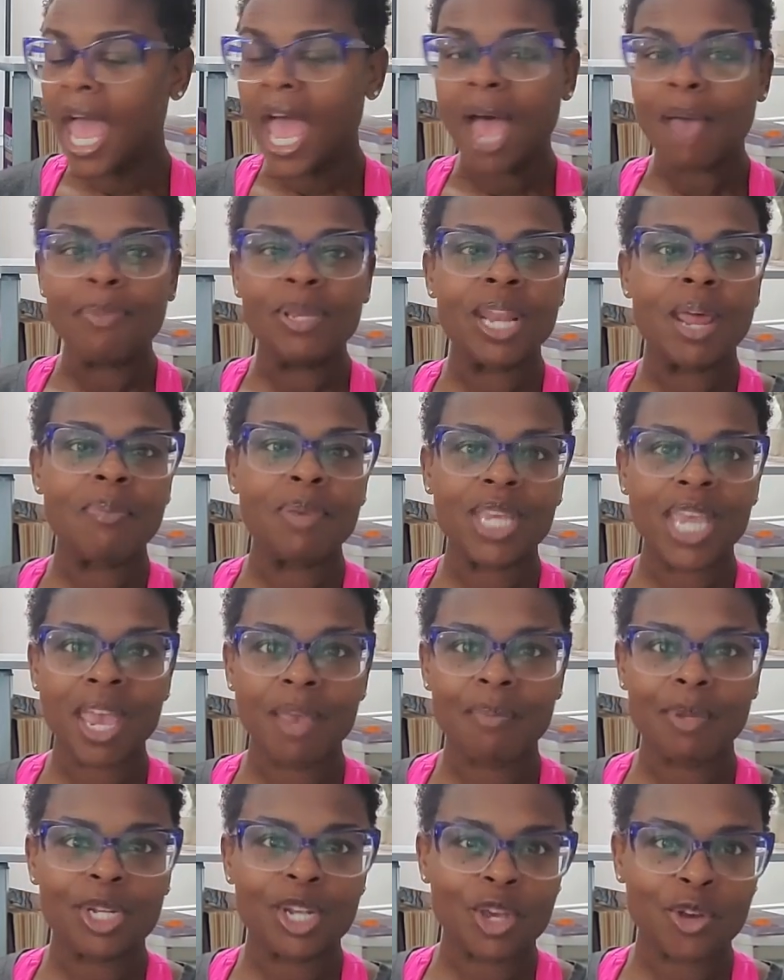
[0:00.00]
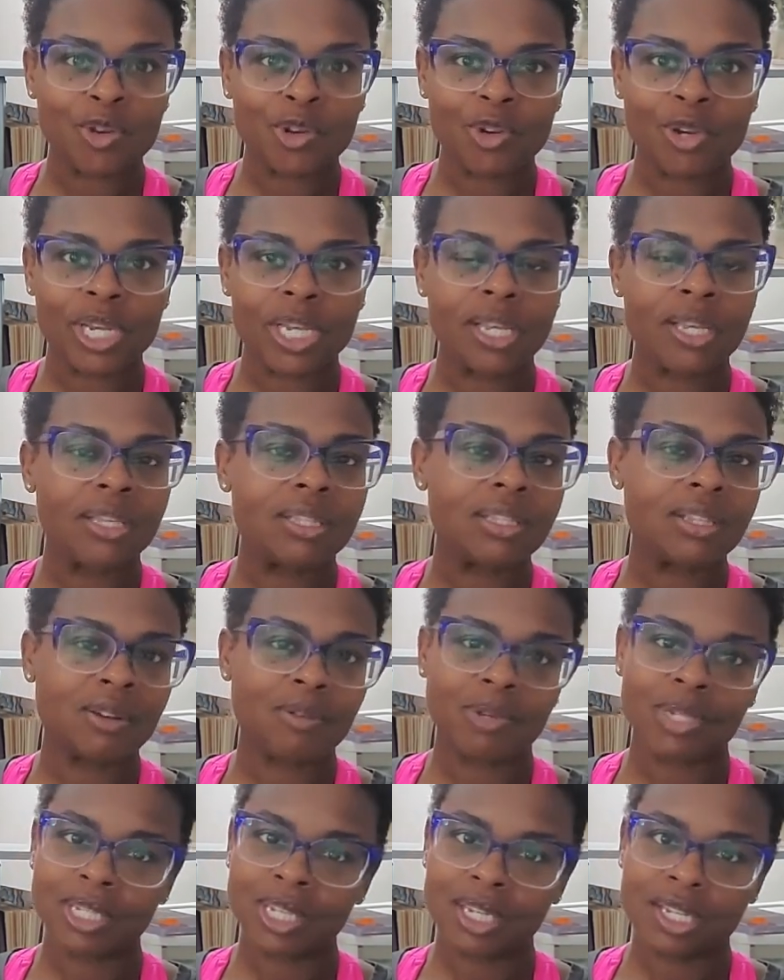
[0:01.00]
I mean, I became a notary. So
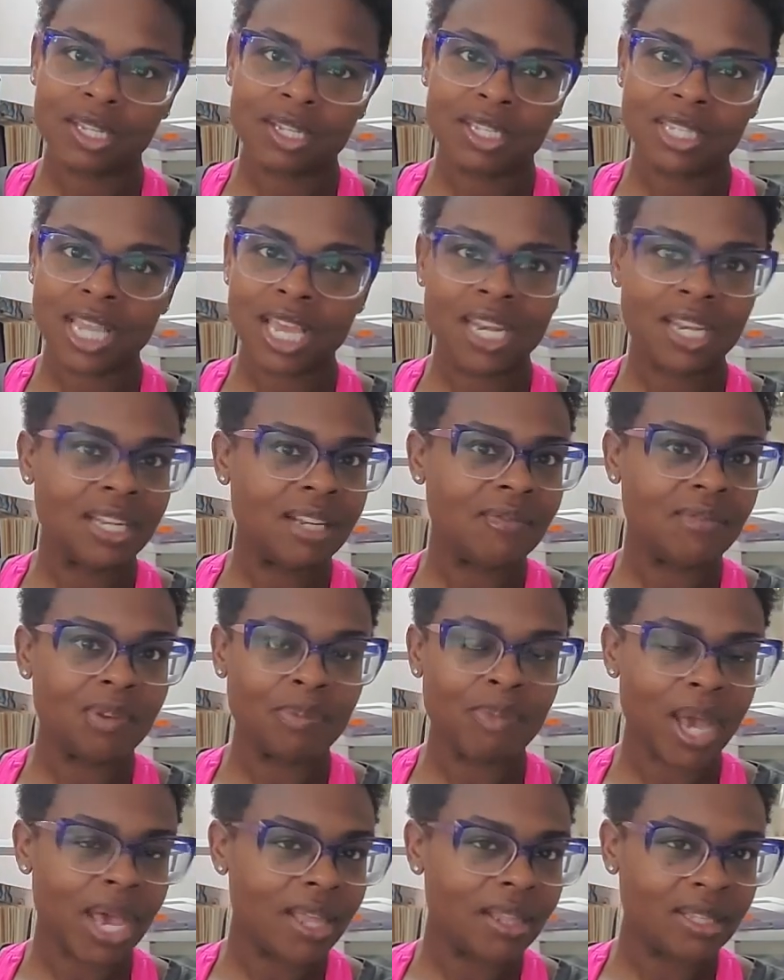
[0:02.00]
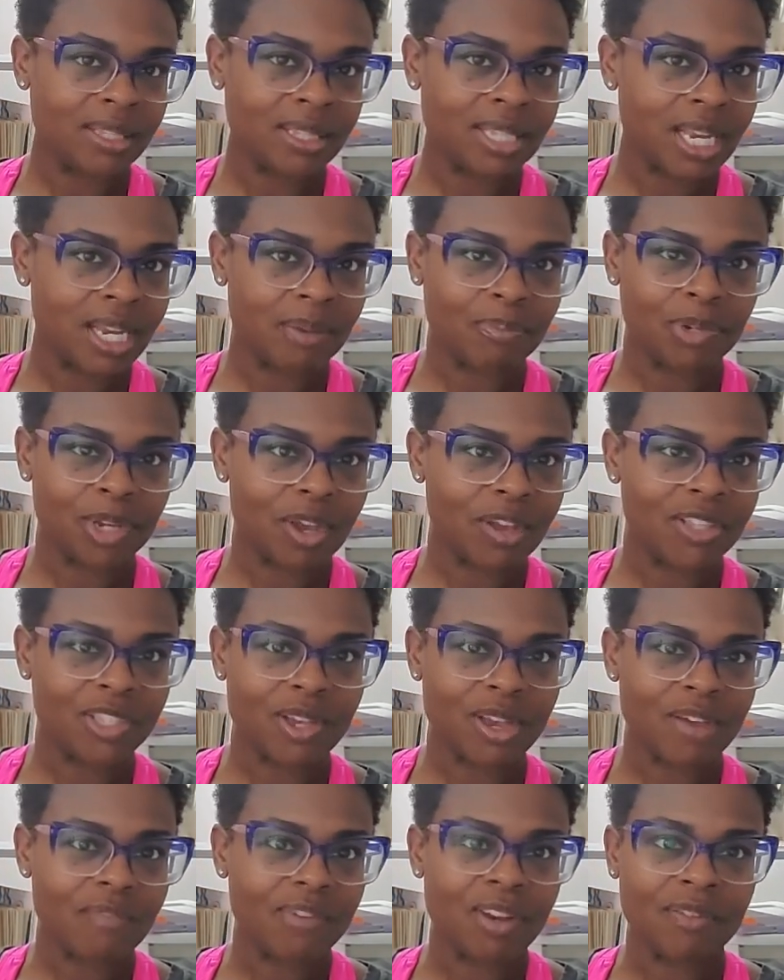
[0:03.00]
ridiculous. I didn't even buy the stamp, y'all.
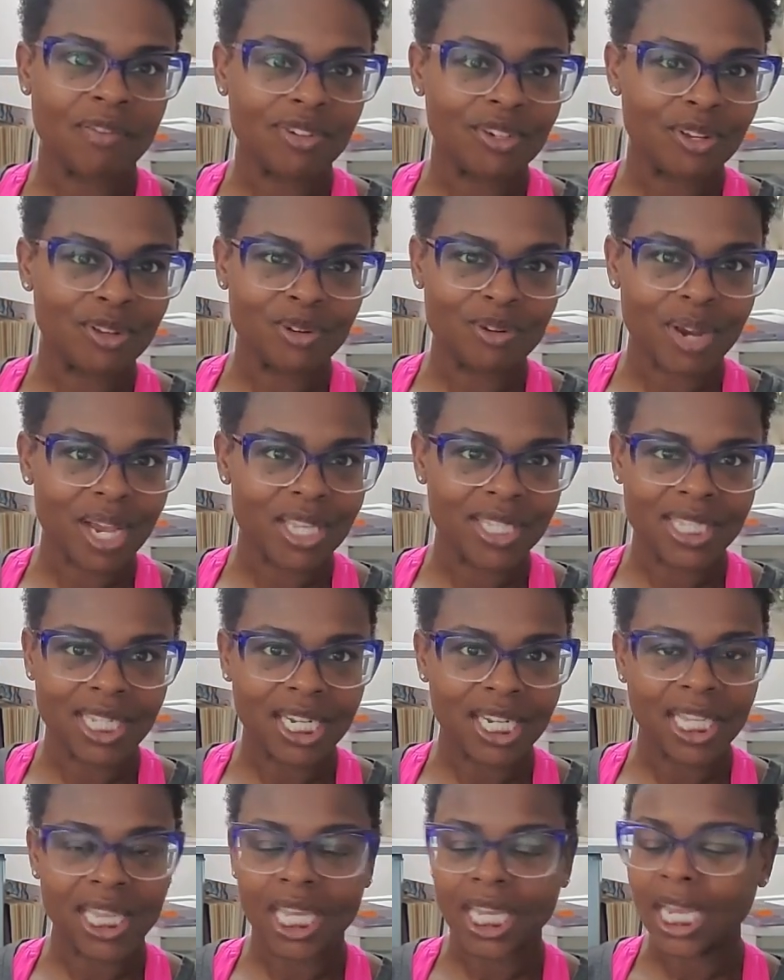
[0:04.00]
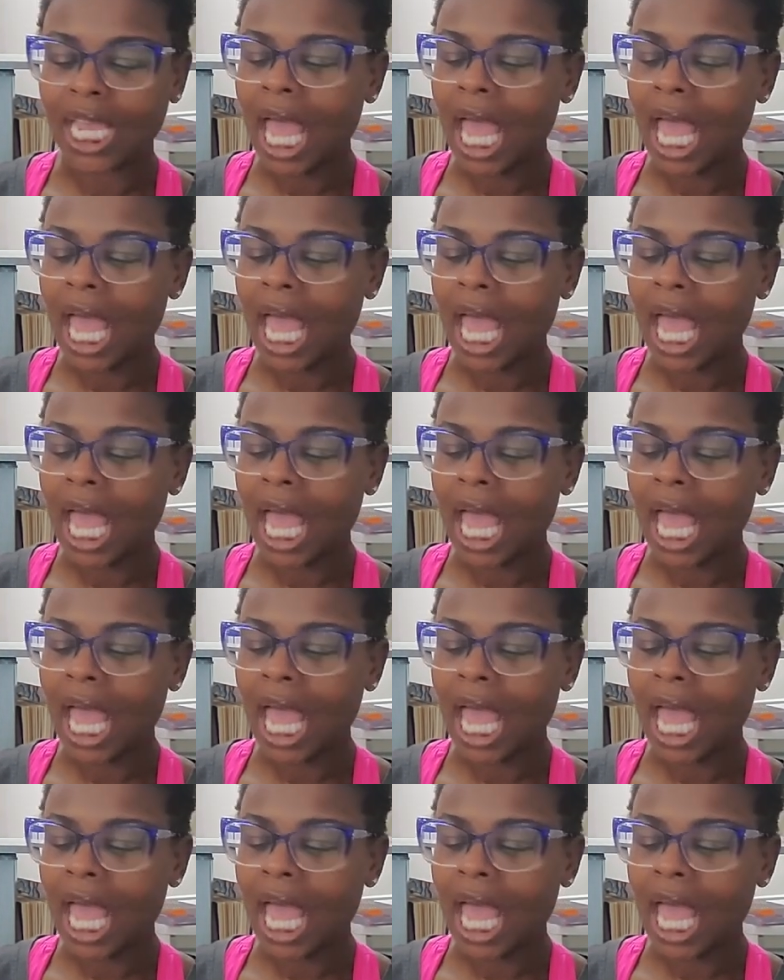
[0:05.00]
So I've never notarized anything.